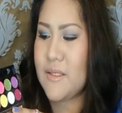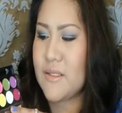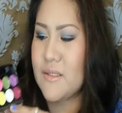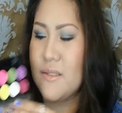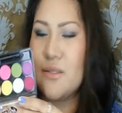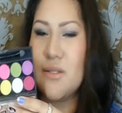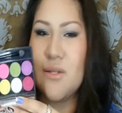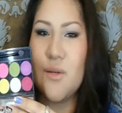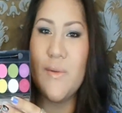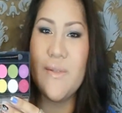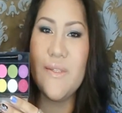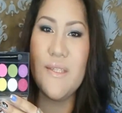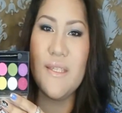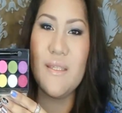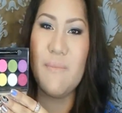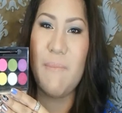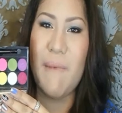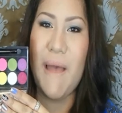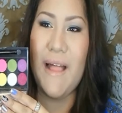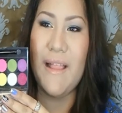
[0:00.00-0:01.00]
I just chose
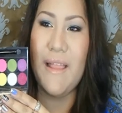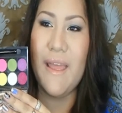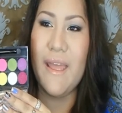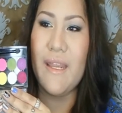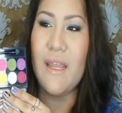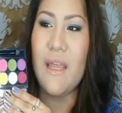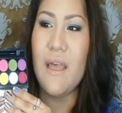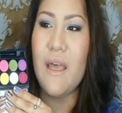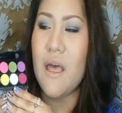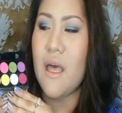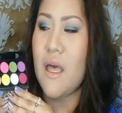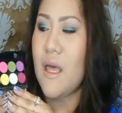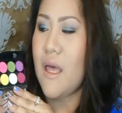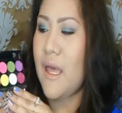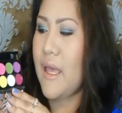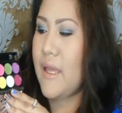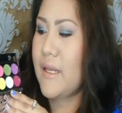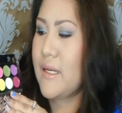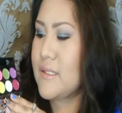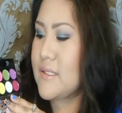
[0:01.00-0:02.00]
this palette,
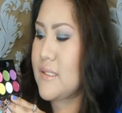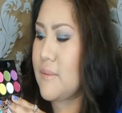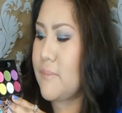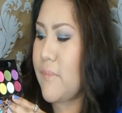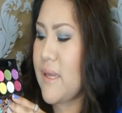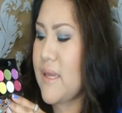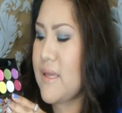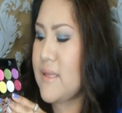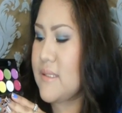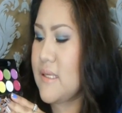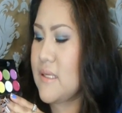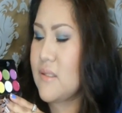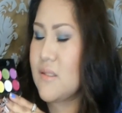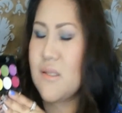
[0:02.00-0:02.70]
and it's amazing